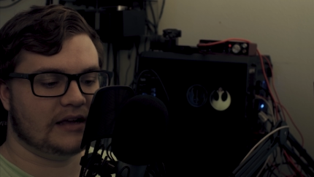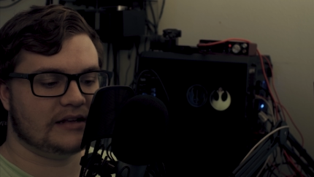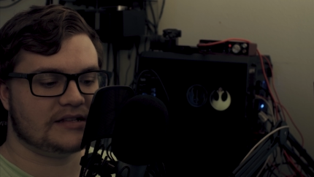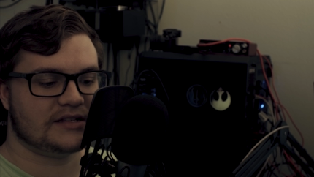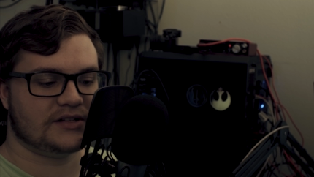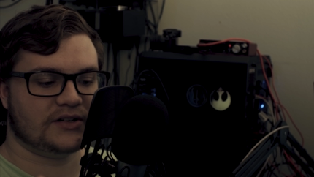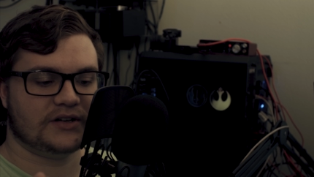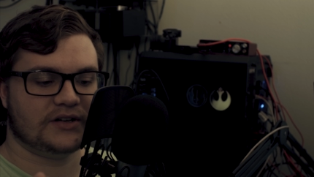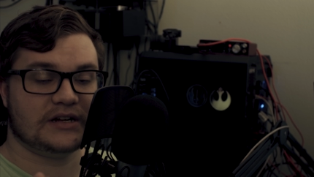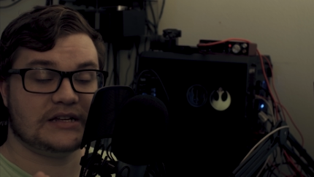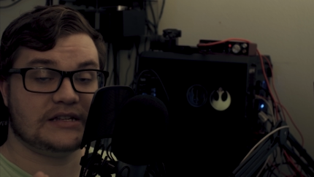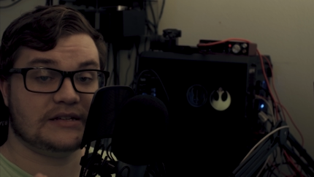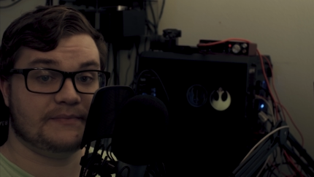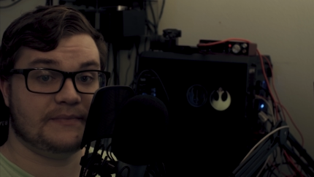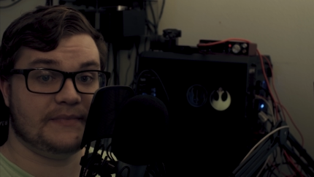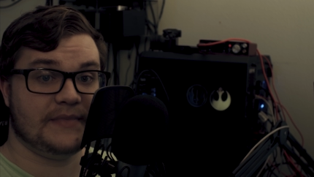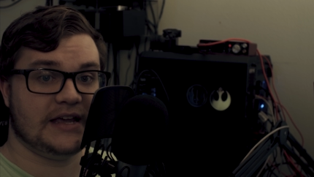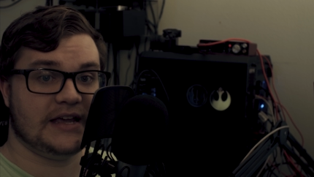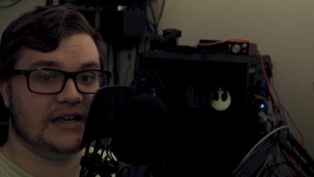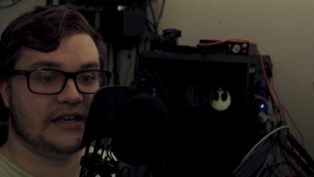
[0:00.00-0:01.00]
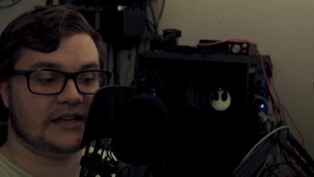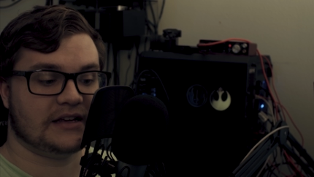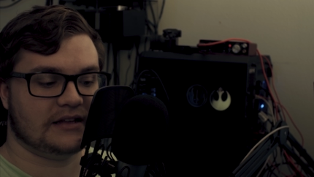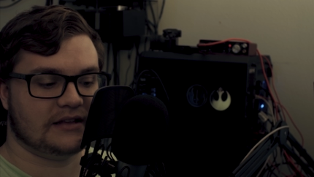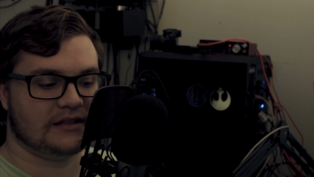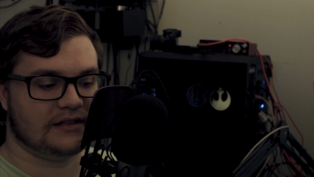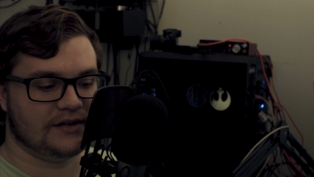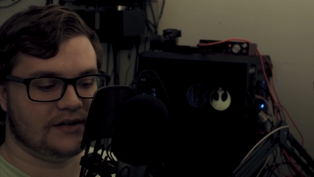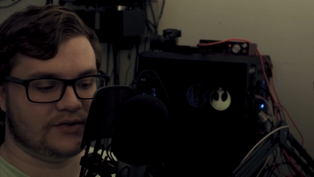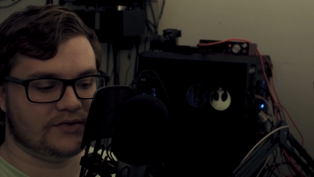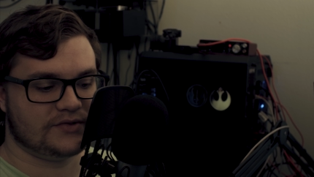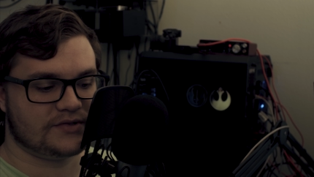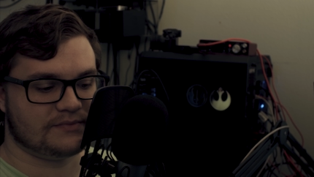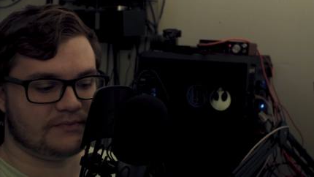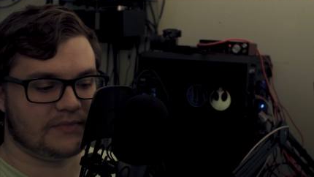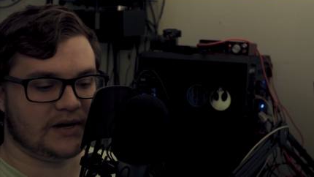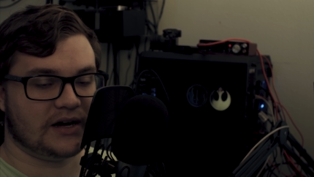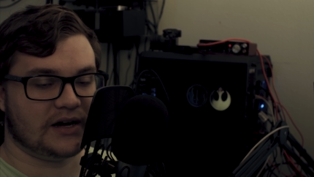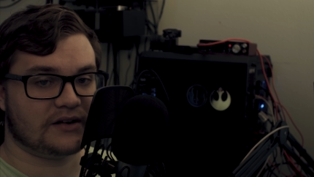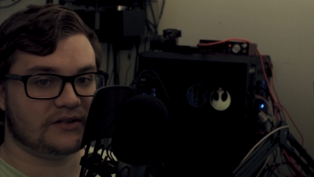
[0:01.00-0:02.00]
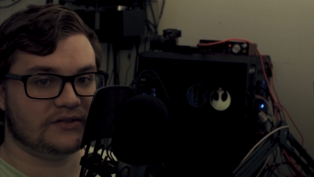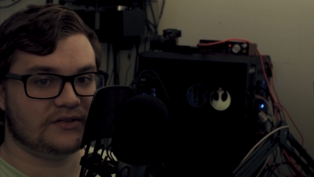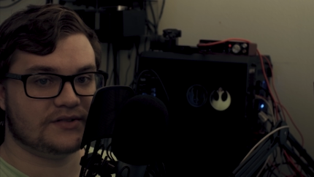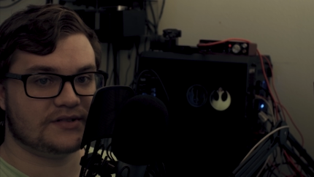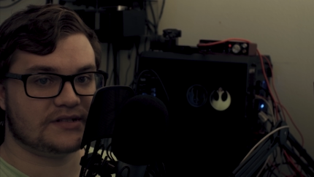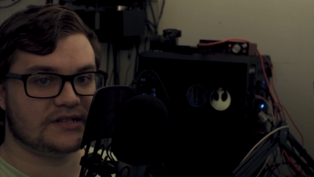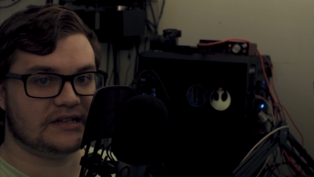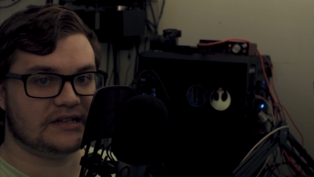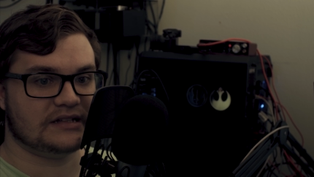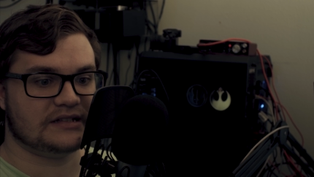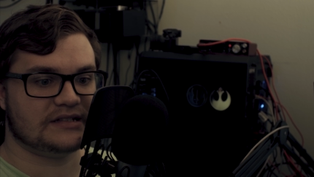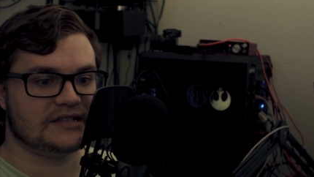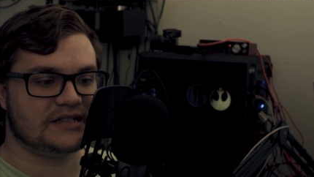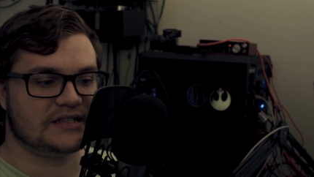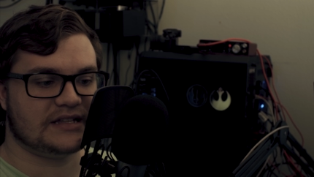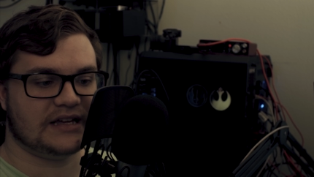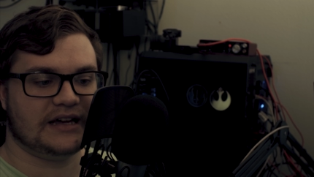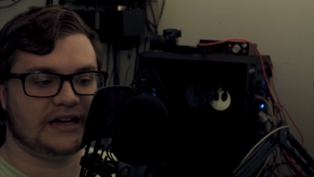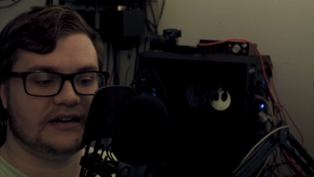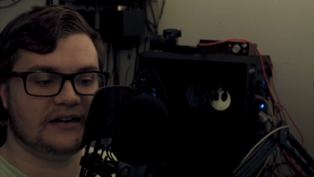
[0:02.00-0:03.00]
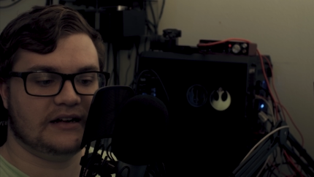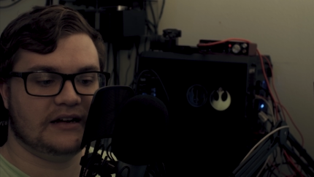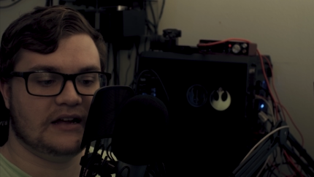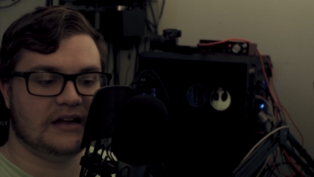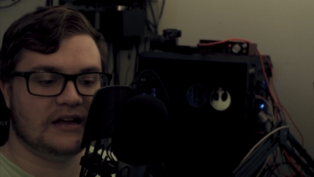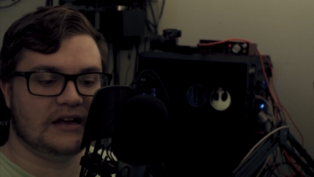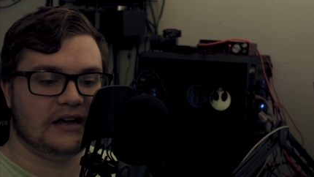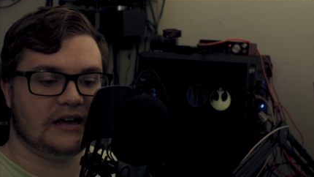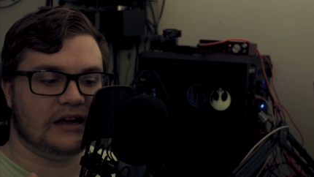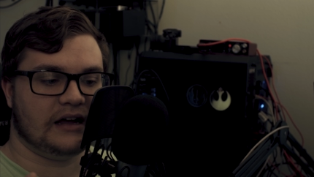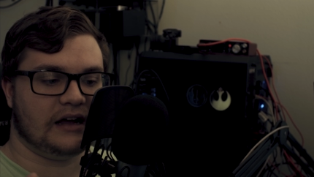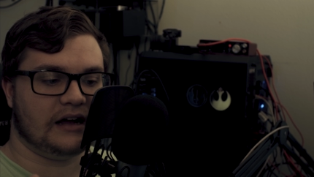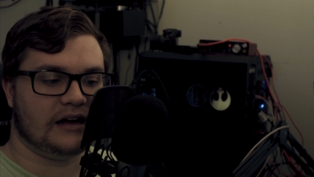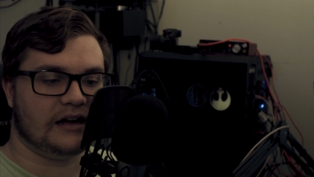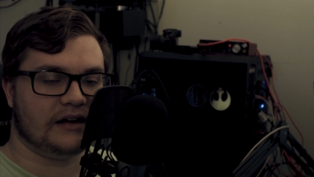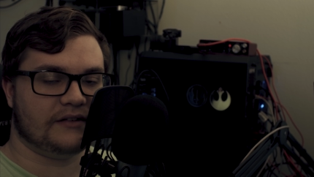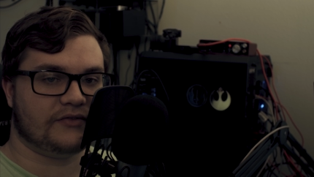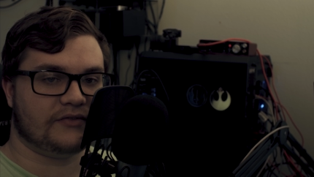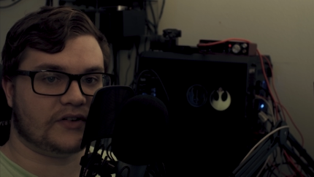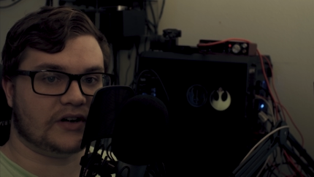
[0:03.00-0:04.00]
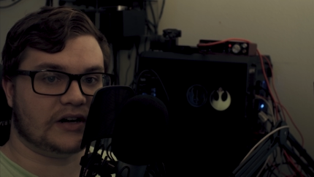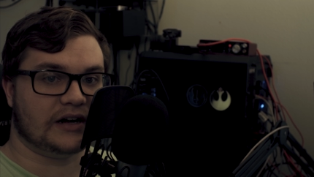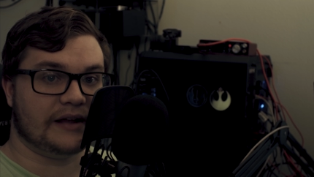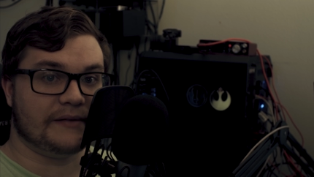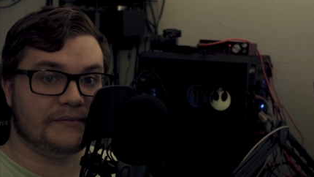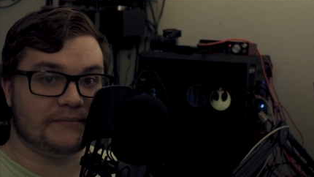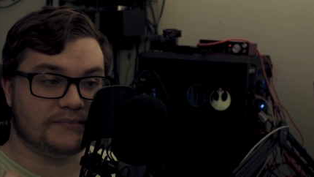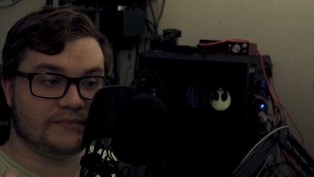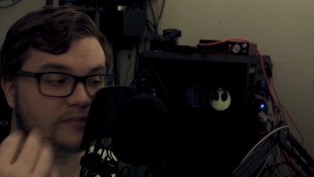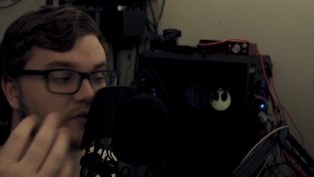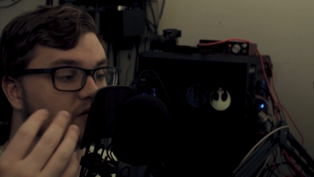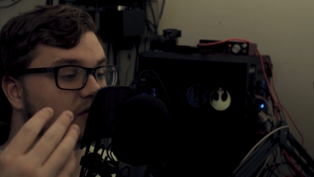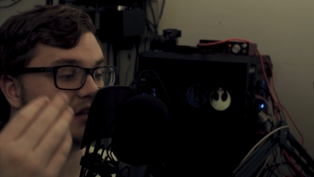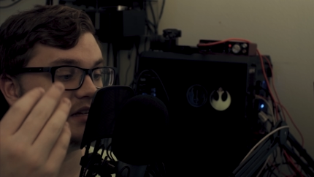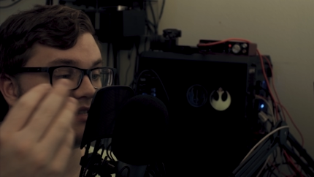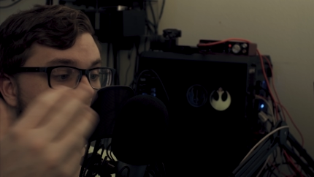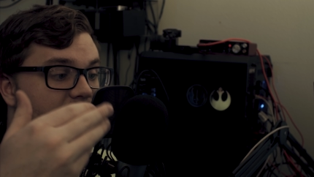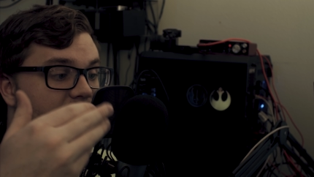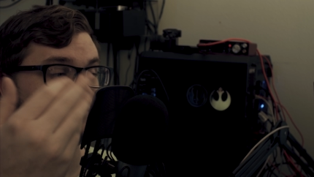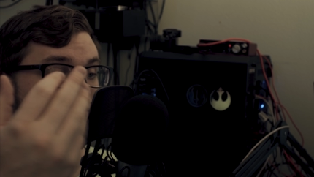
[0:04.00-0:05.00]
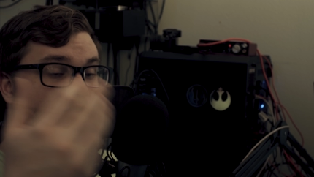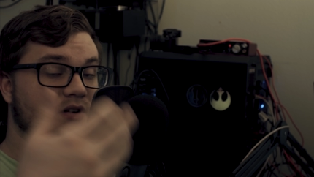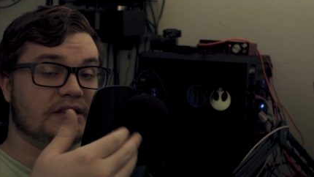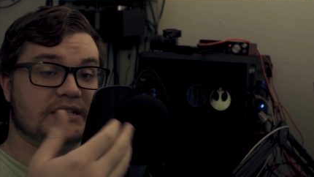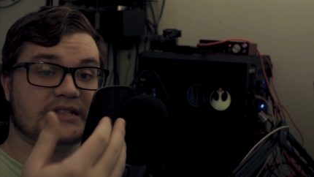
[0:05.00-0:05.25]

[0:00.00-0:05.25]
started to make those models instead, and release them for the